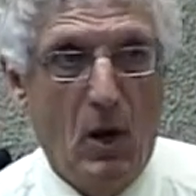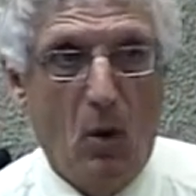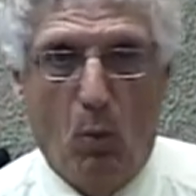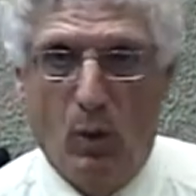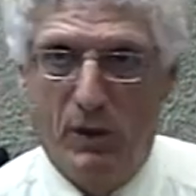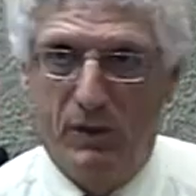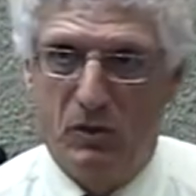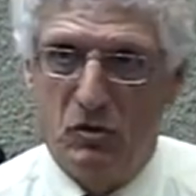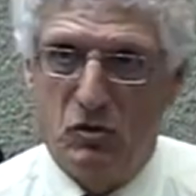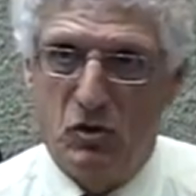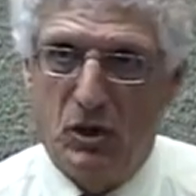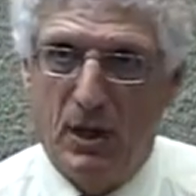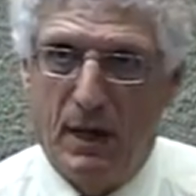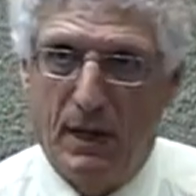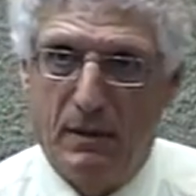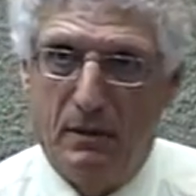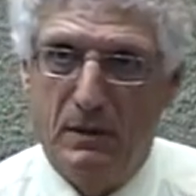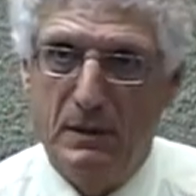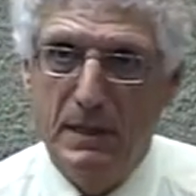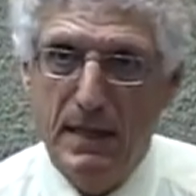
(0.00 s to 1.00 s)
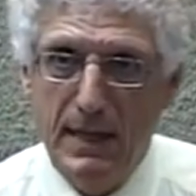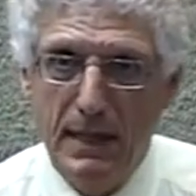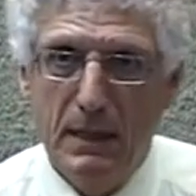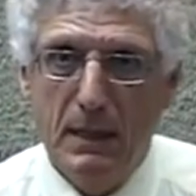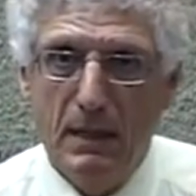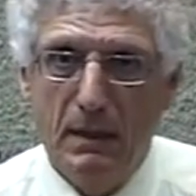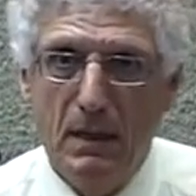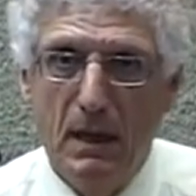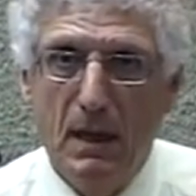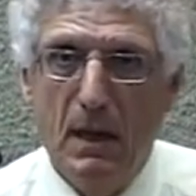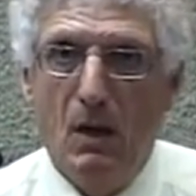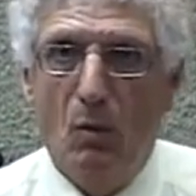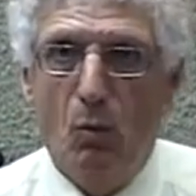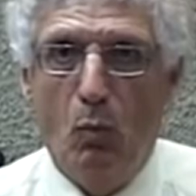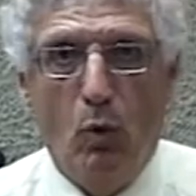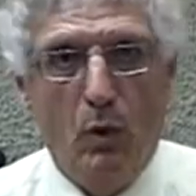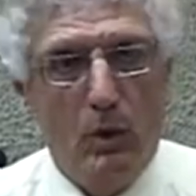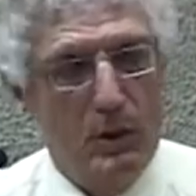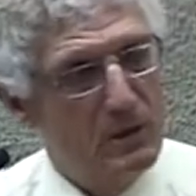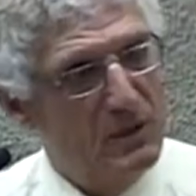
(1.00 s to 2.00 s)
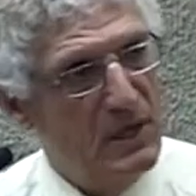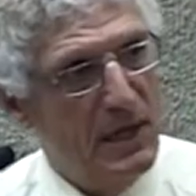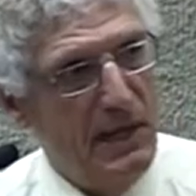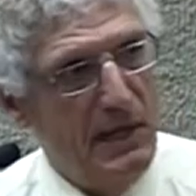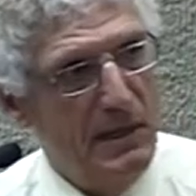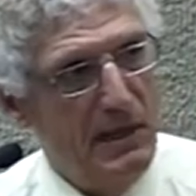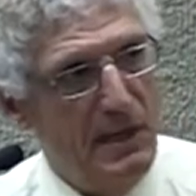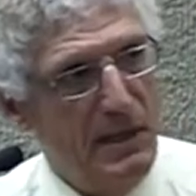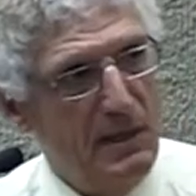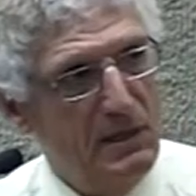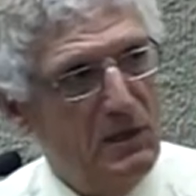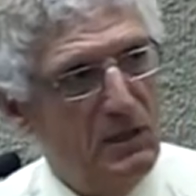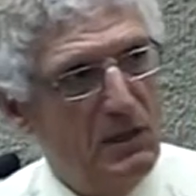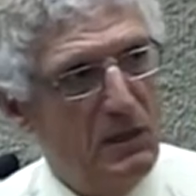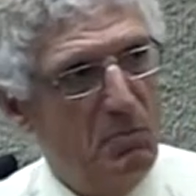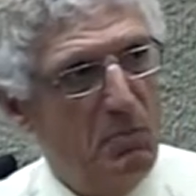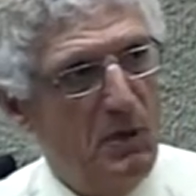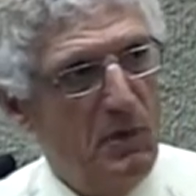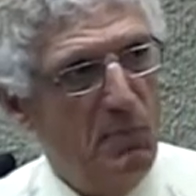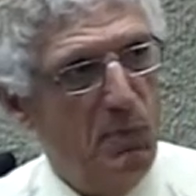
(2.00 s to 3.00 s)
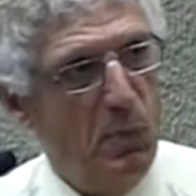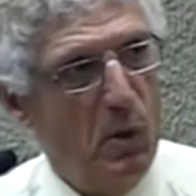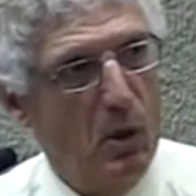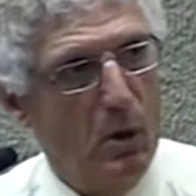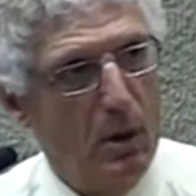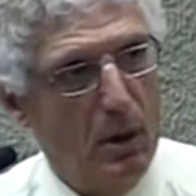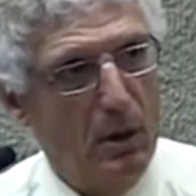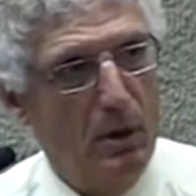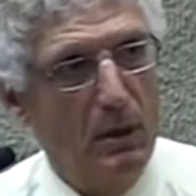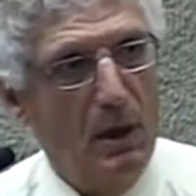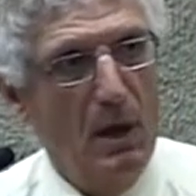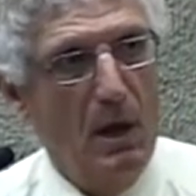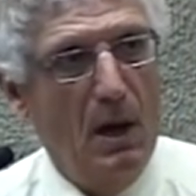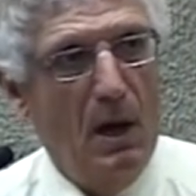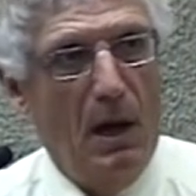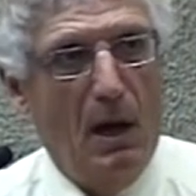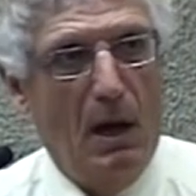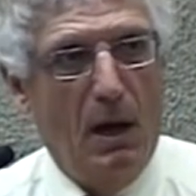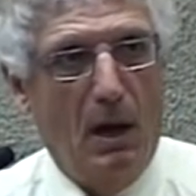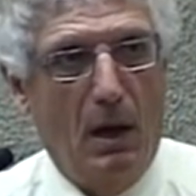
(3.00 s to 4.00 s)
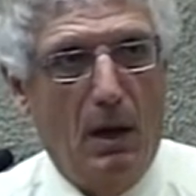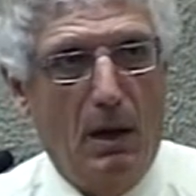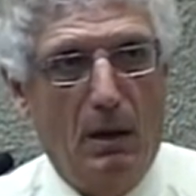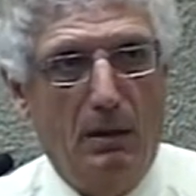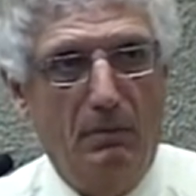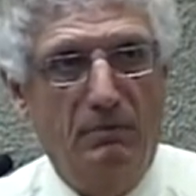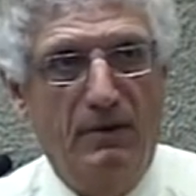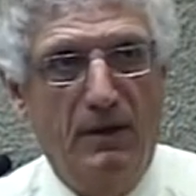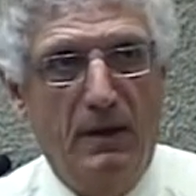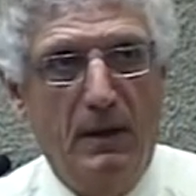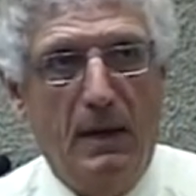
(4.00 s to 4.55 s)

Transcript: What this child needed was he needs to be part of